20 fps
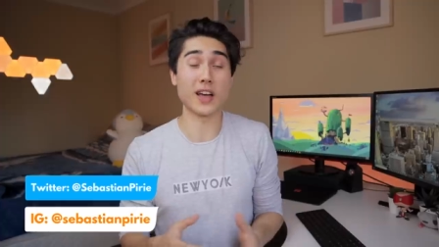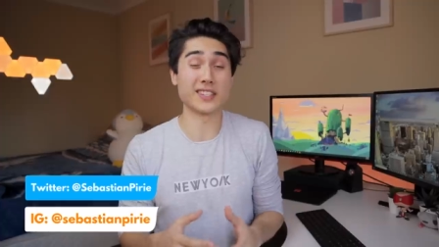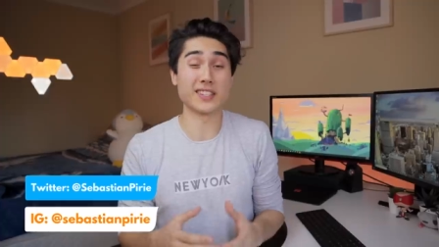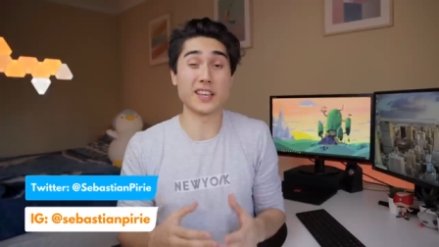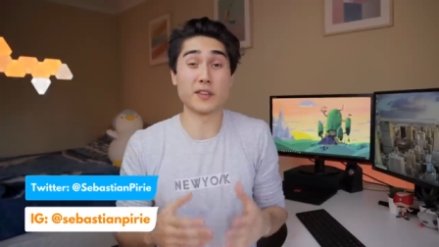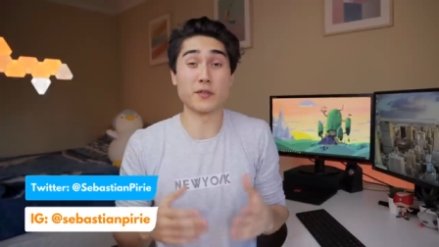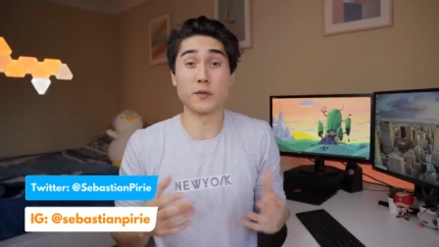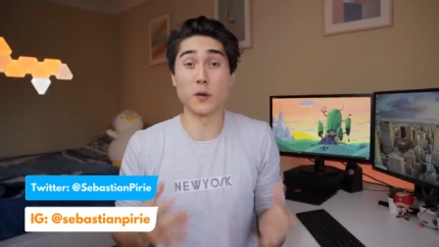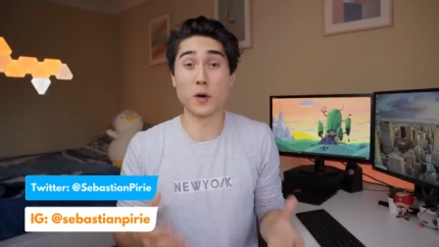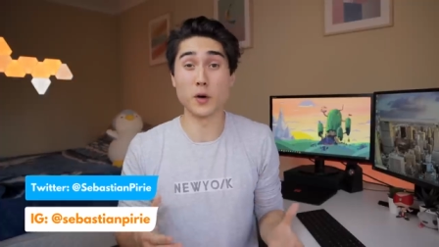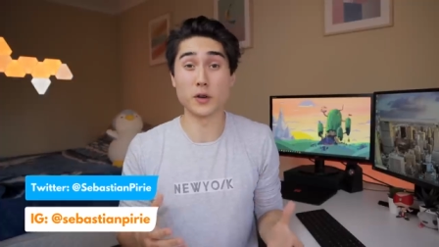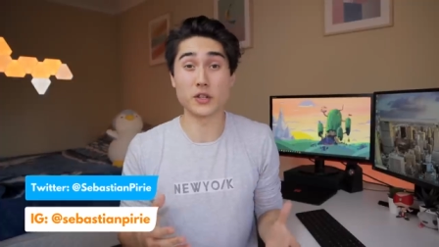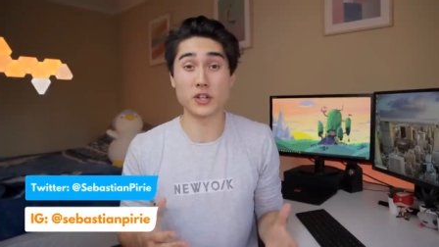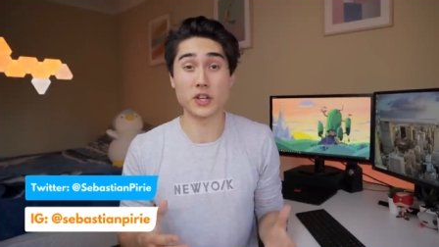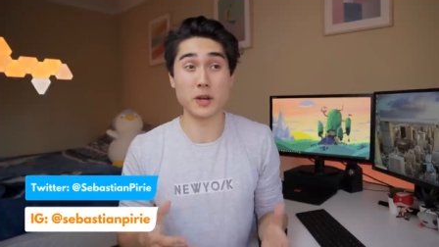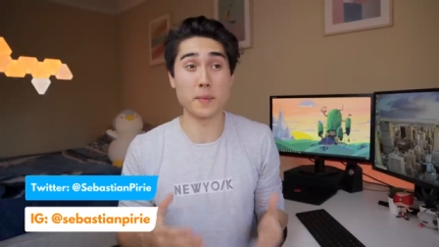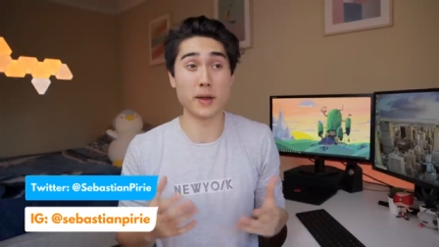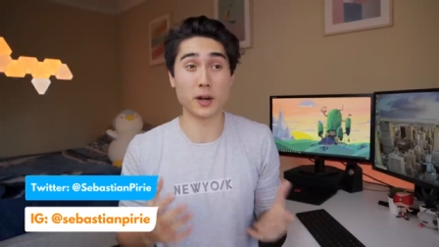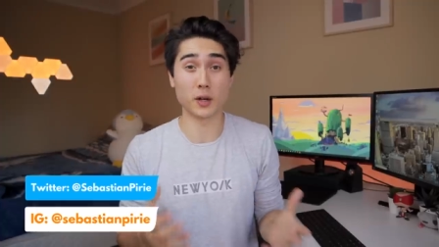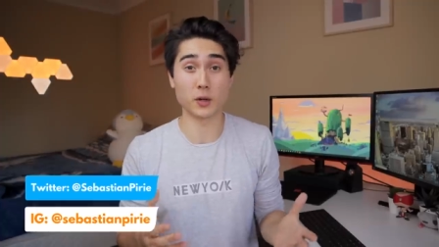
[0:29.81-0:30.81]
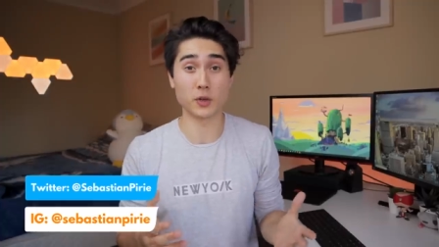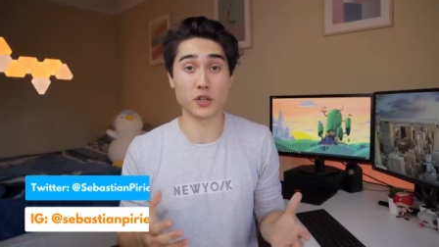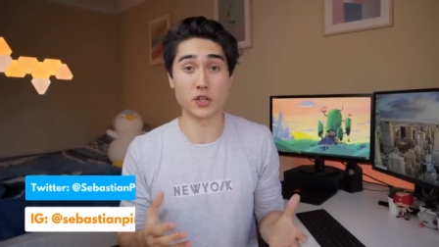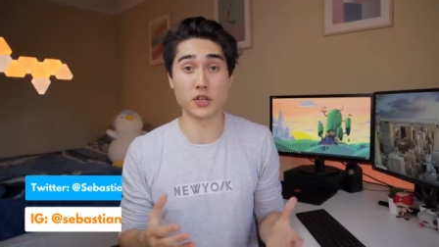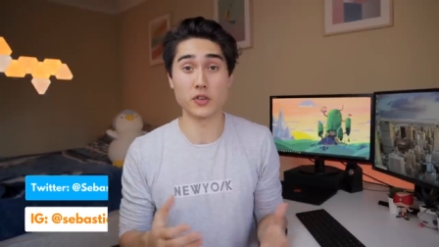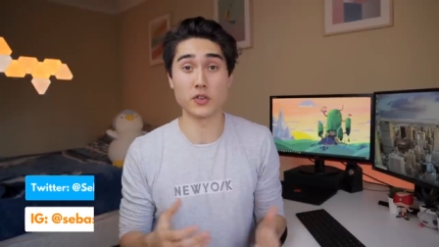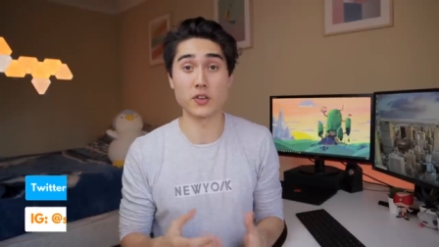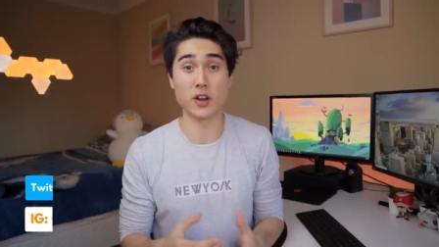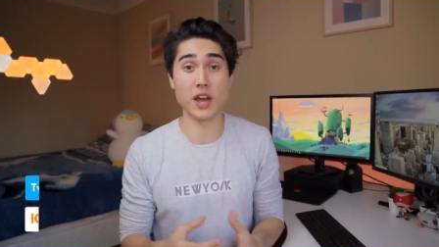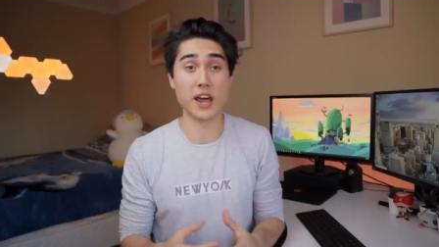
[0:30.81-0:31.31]
as a first year medical
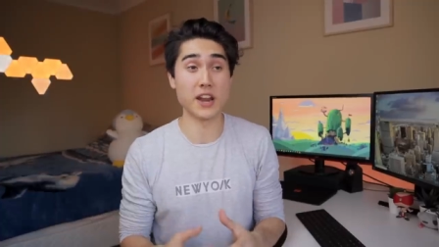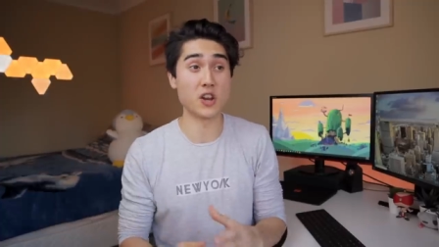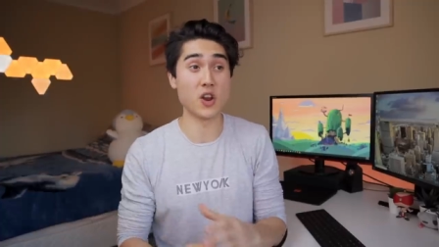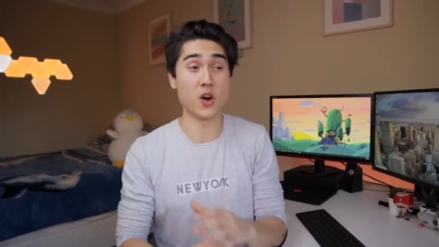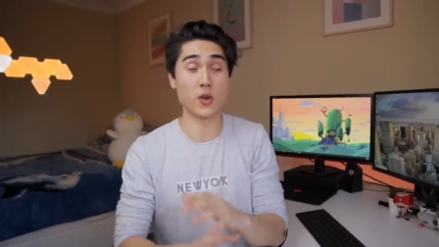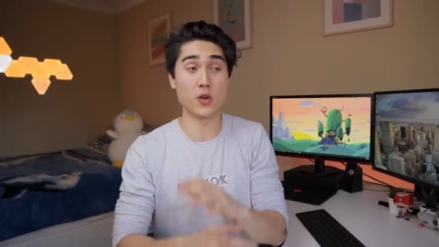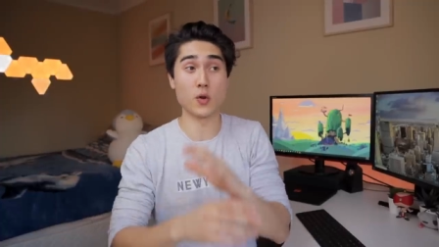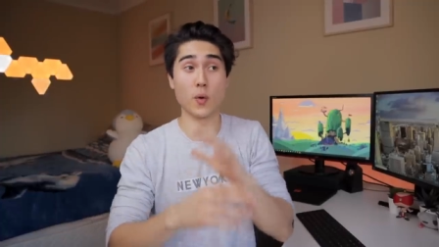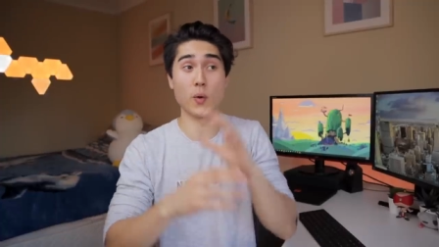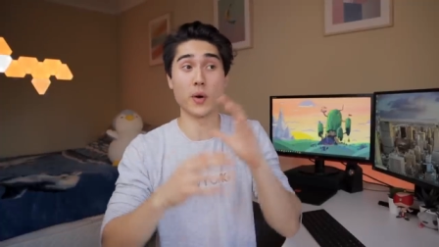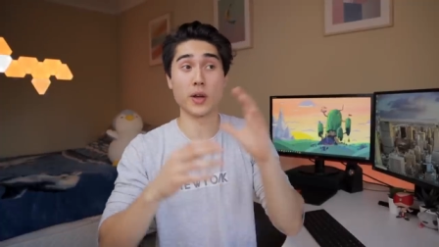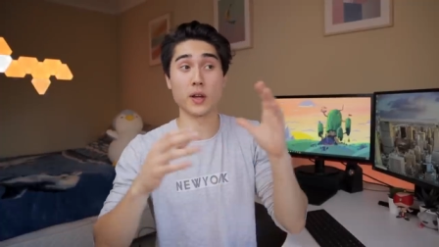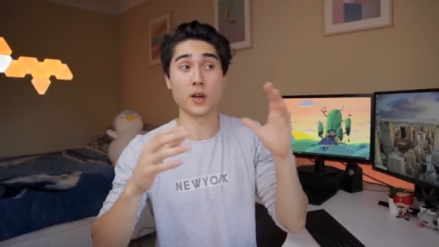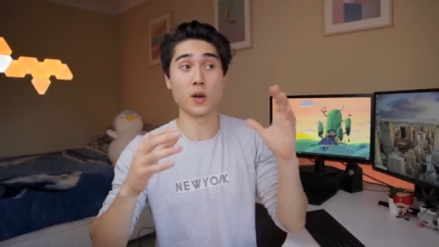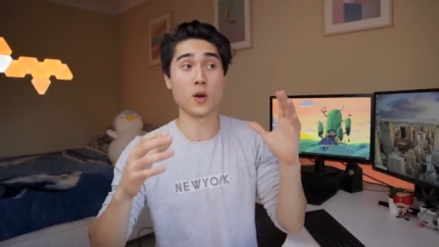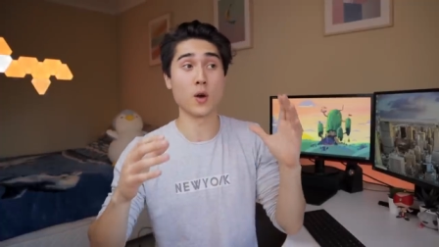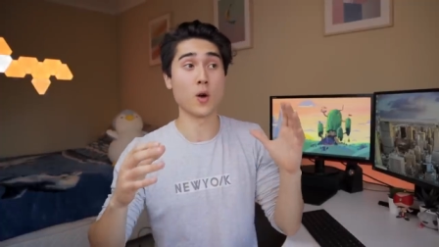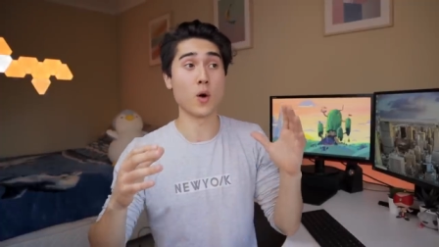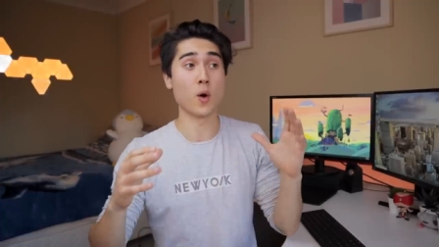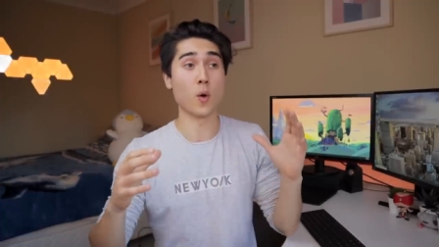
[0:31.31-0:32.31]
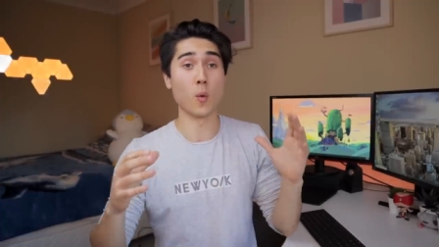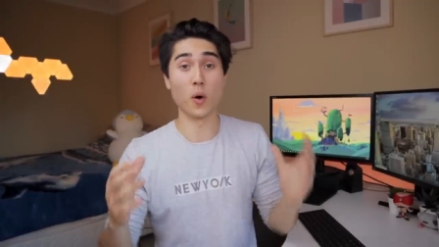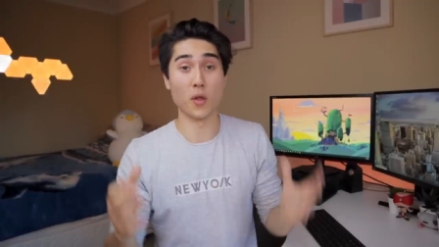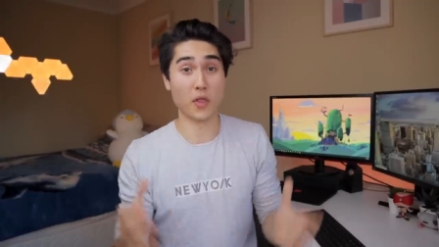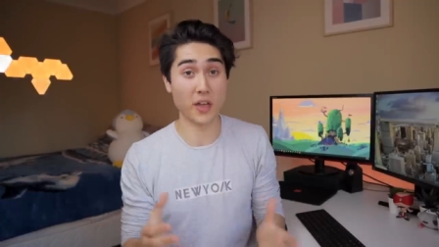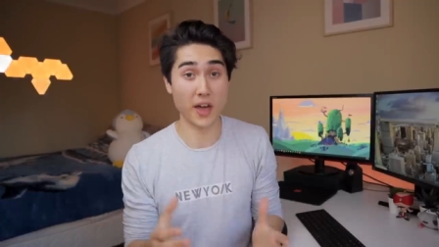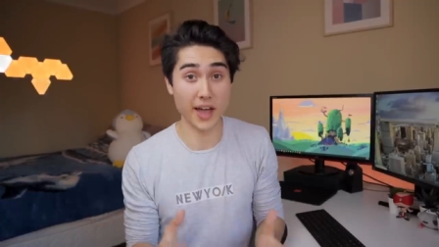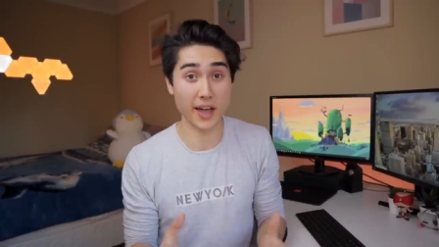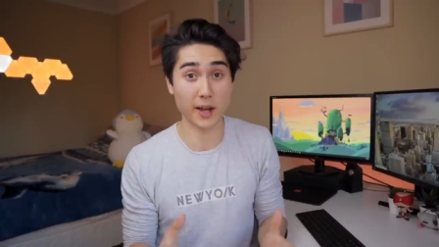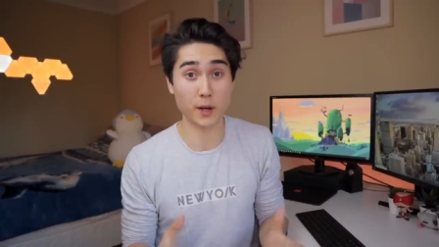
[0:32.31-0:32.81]
student and not knowing
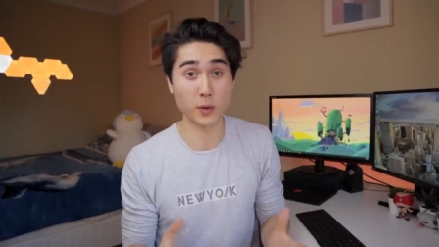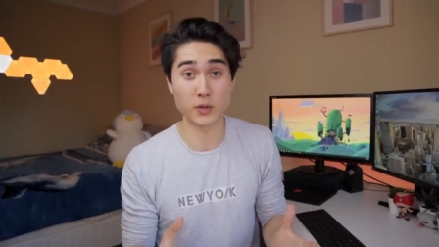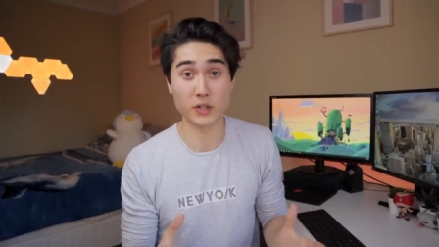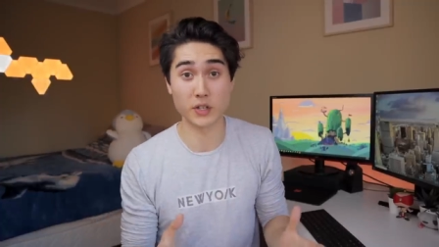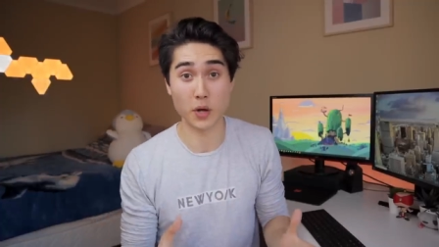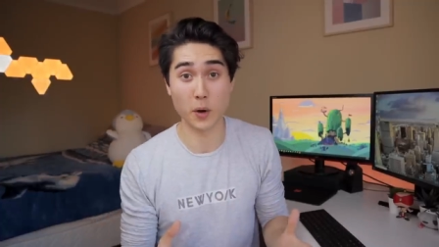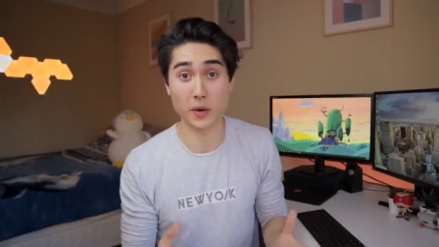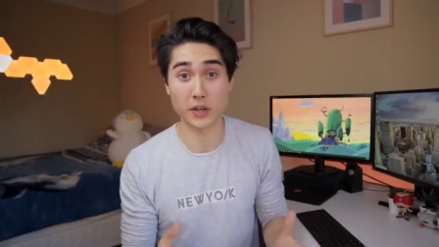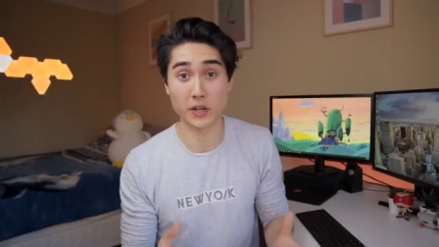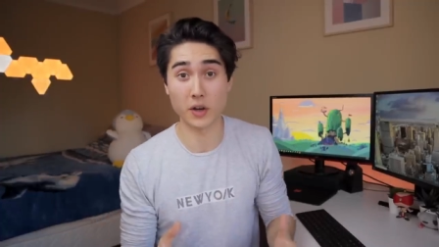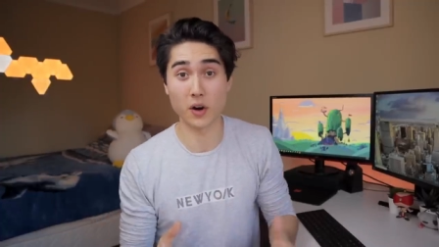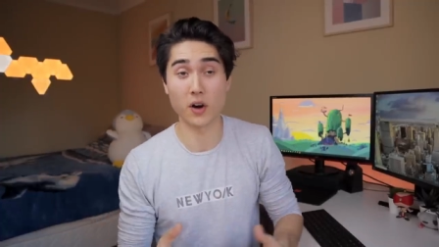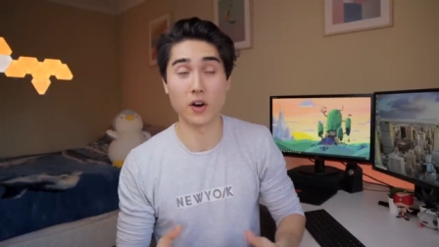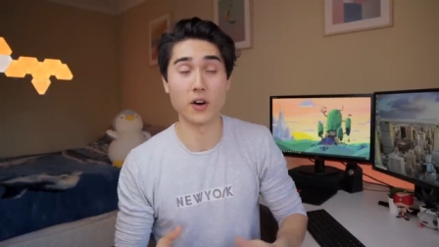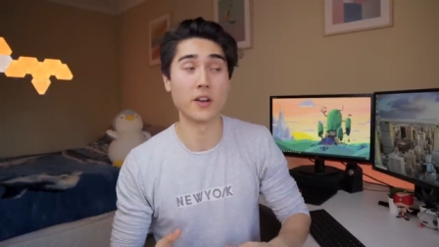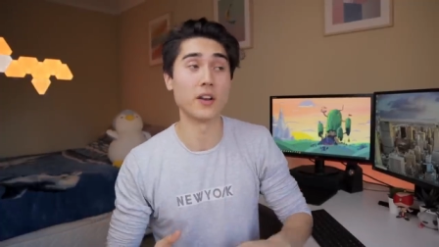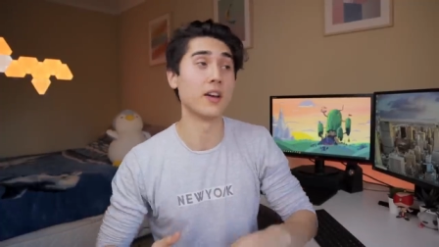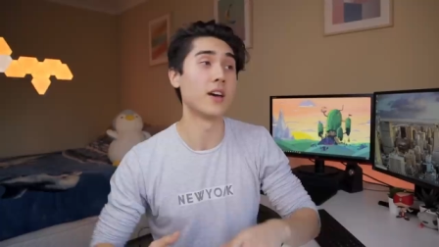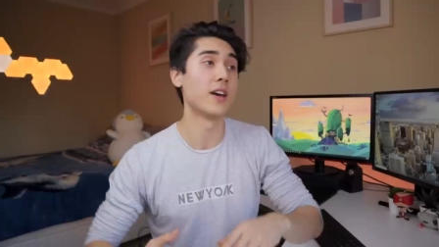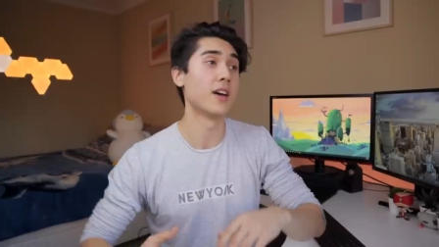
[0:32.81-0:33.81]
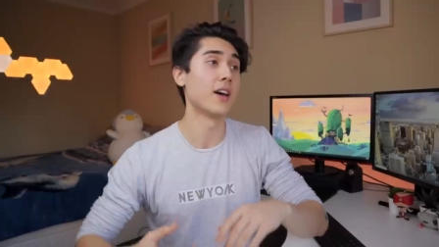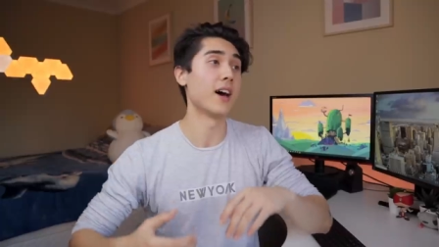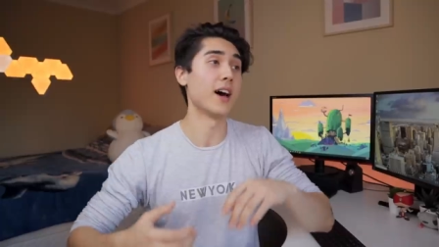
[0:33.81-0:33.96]
what the heck was going on,